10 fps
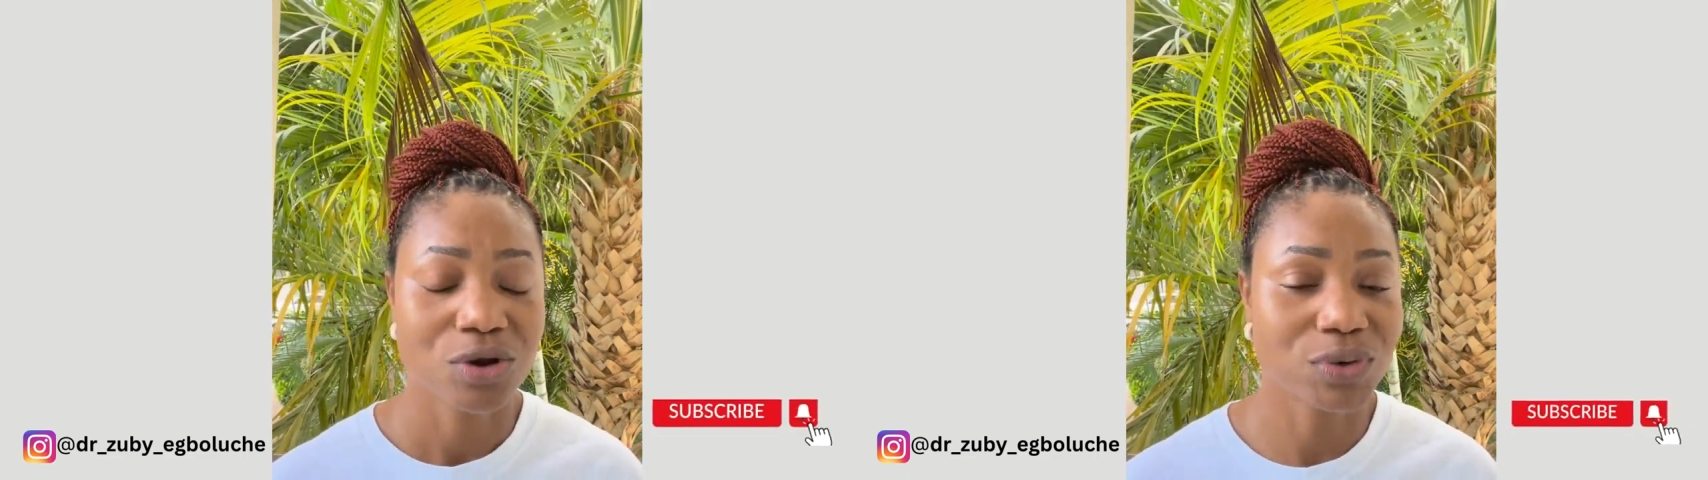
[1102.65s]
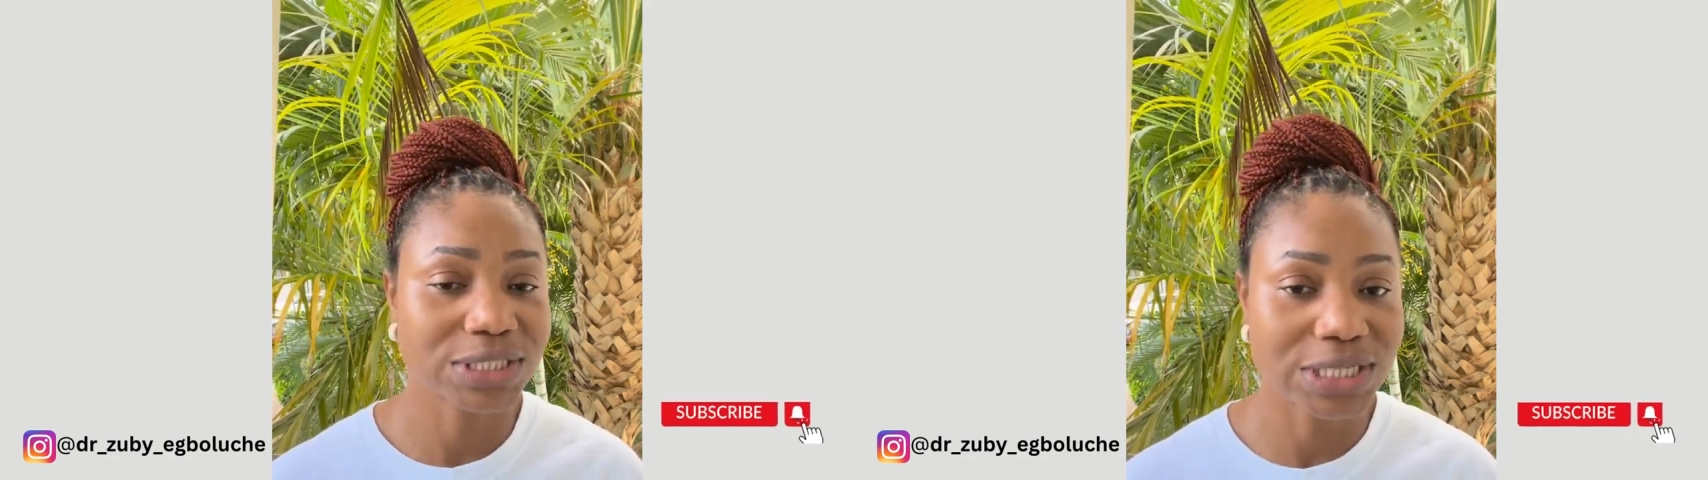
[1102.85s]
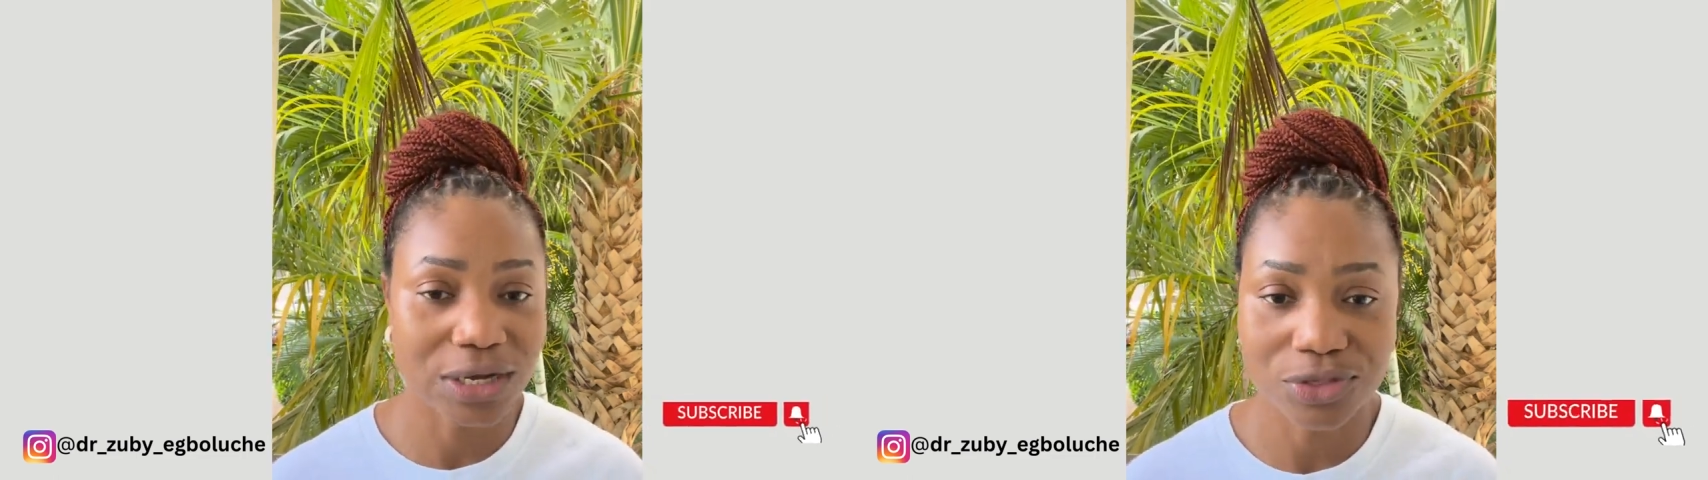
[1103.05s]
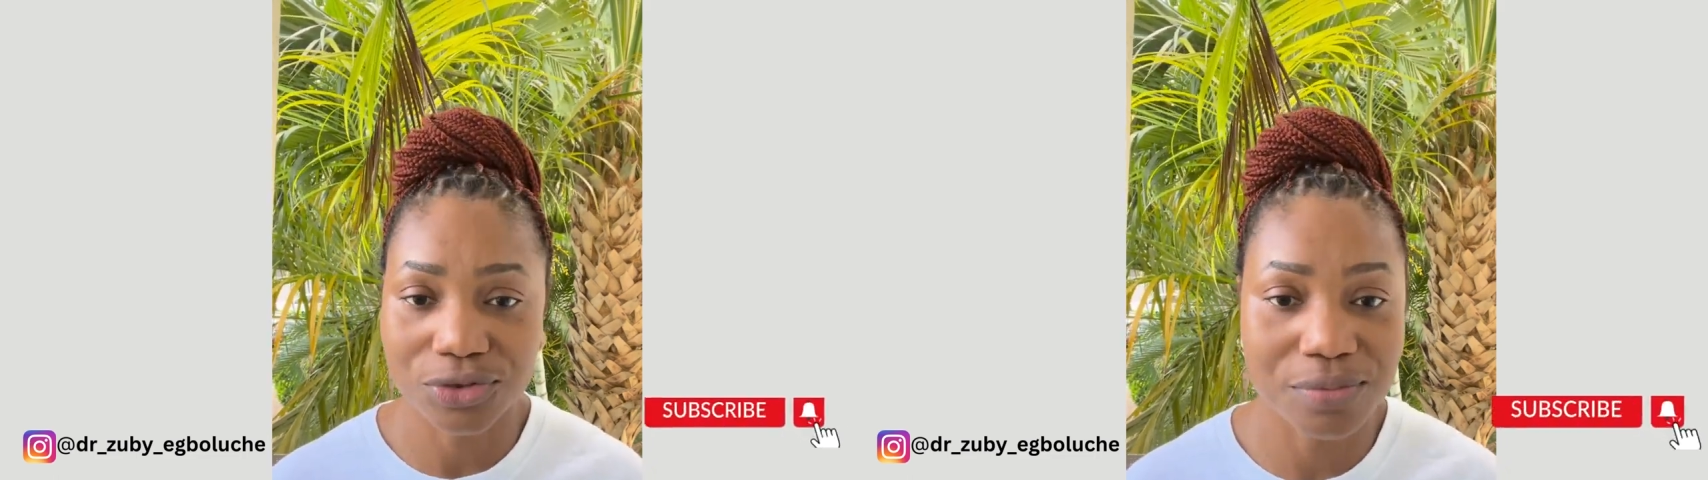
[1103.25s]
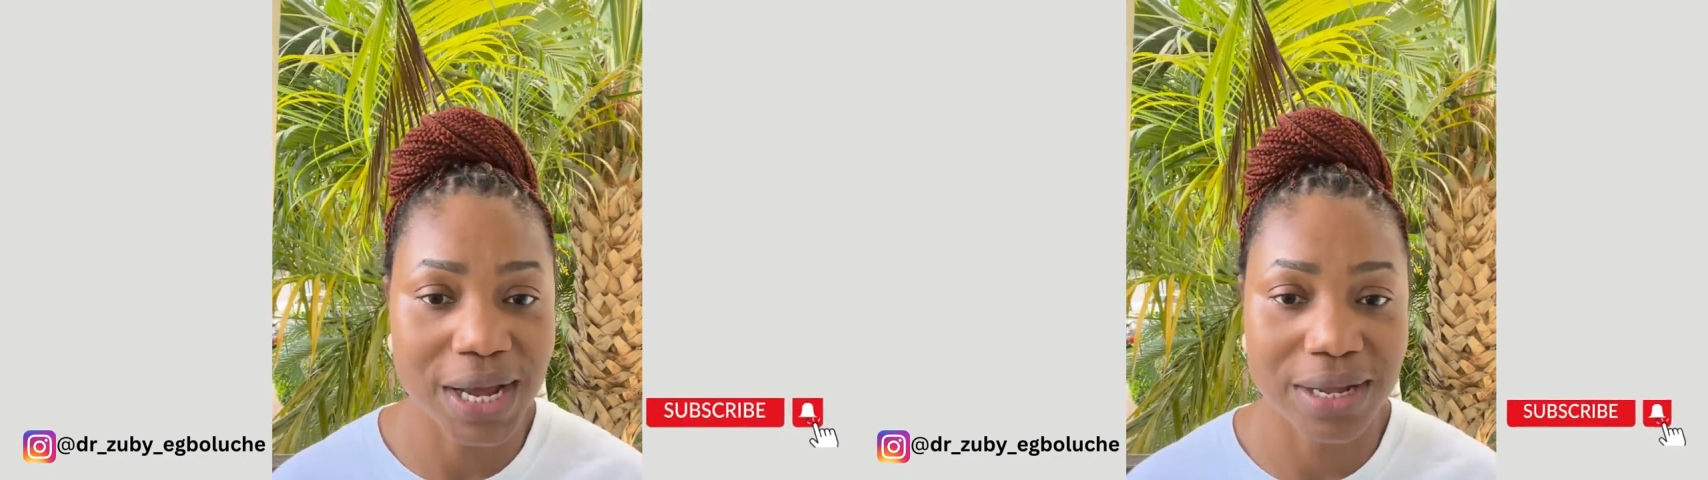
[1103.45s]
Reach out
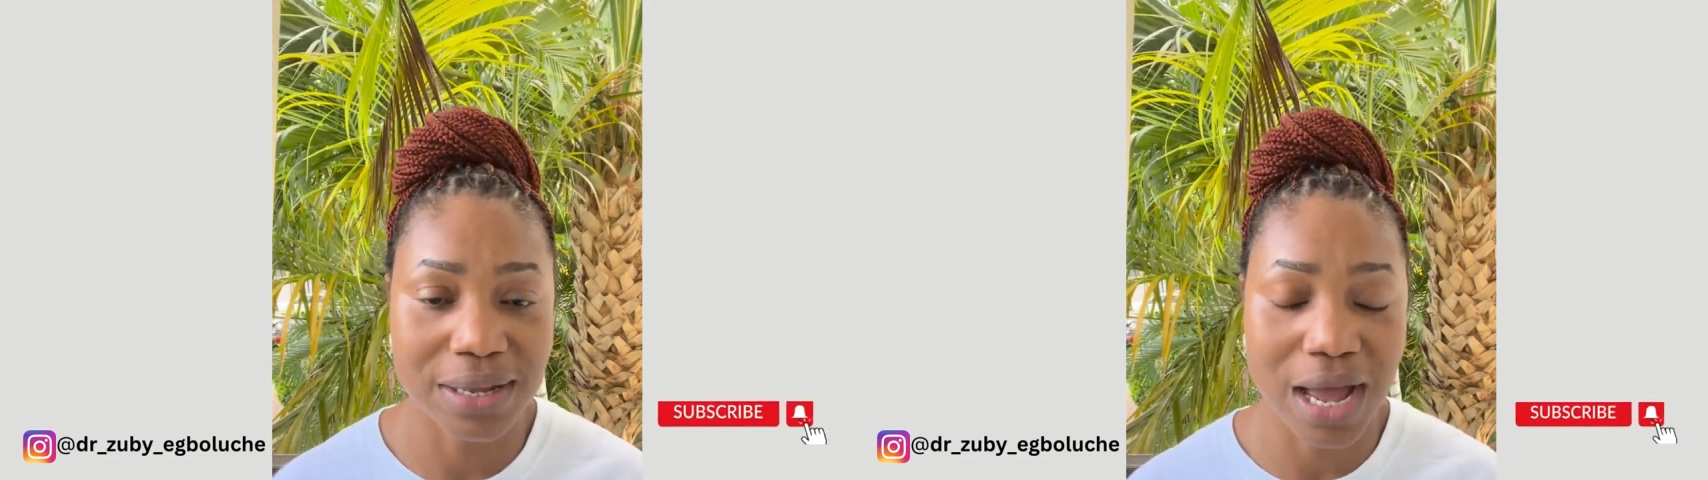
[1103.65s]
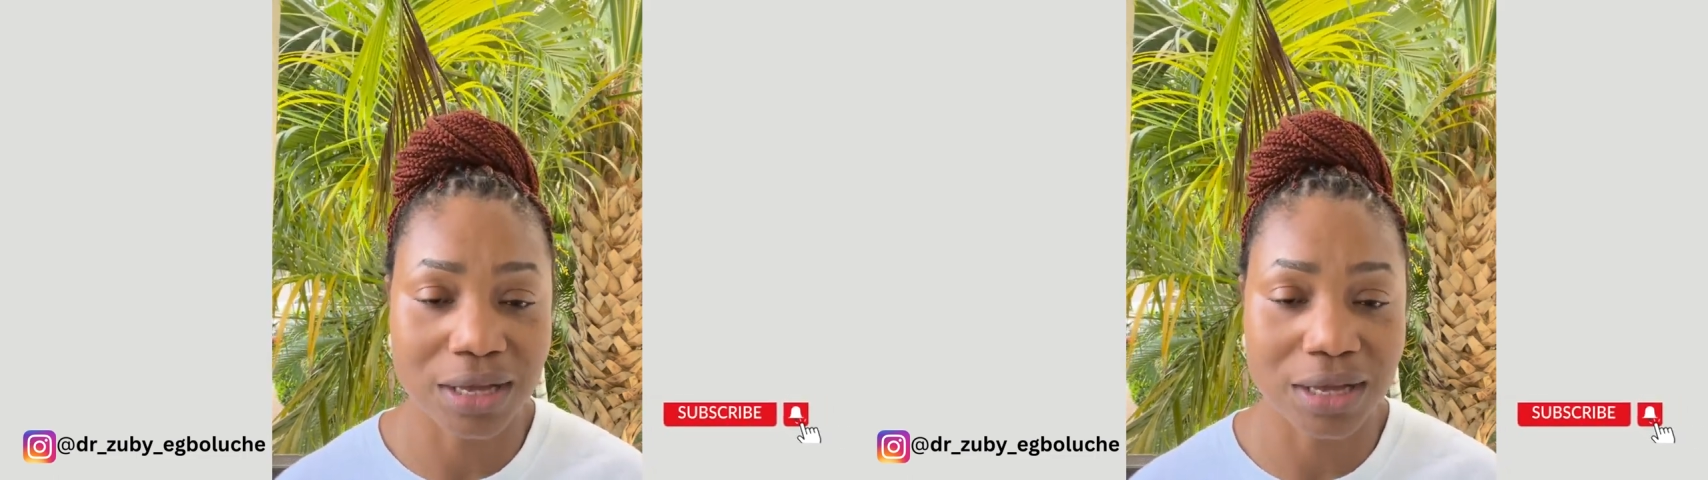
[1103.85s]
through my